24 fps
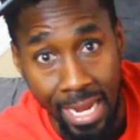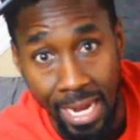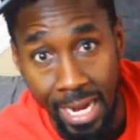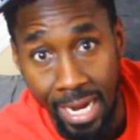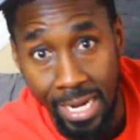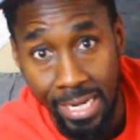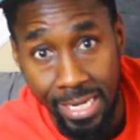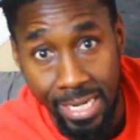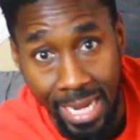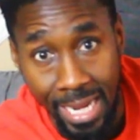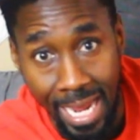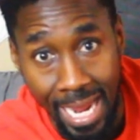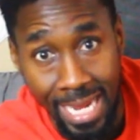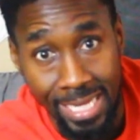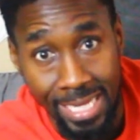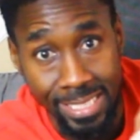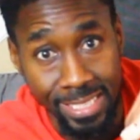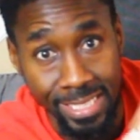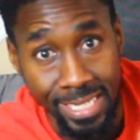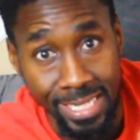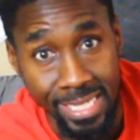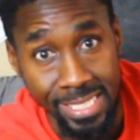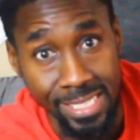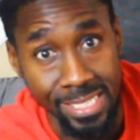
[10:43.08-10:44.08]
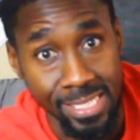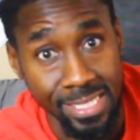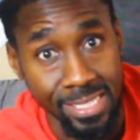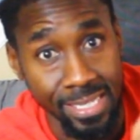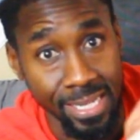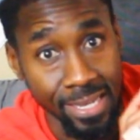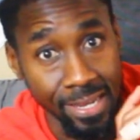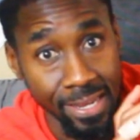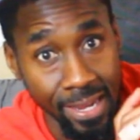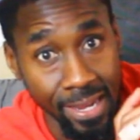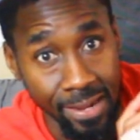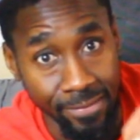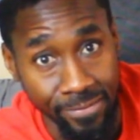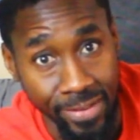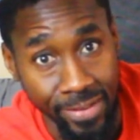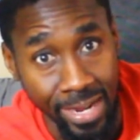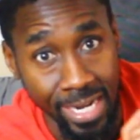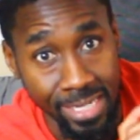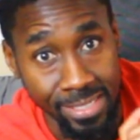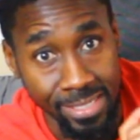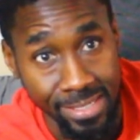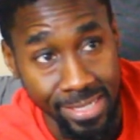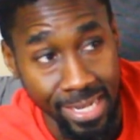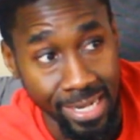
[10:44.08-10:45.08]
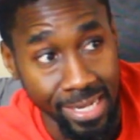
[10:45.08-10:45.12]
And it has decent advanced